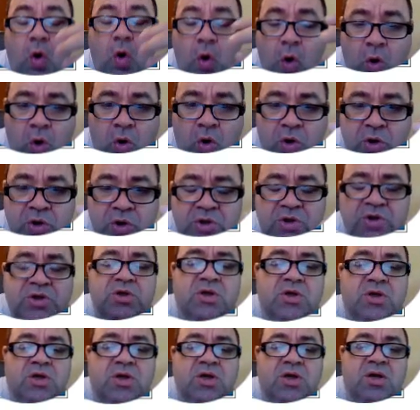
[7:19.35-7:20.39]
or
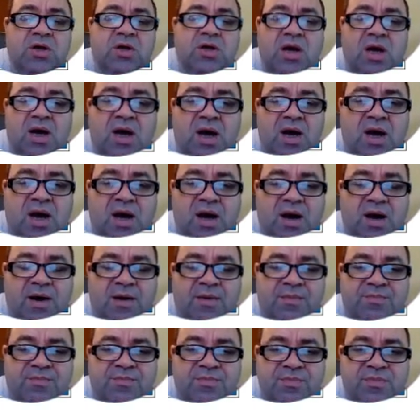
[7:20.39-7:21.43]

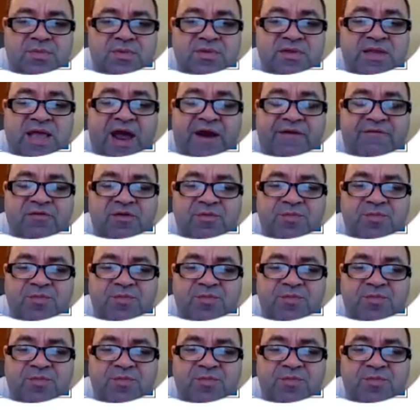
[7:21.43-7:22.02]
there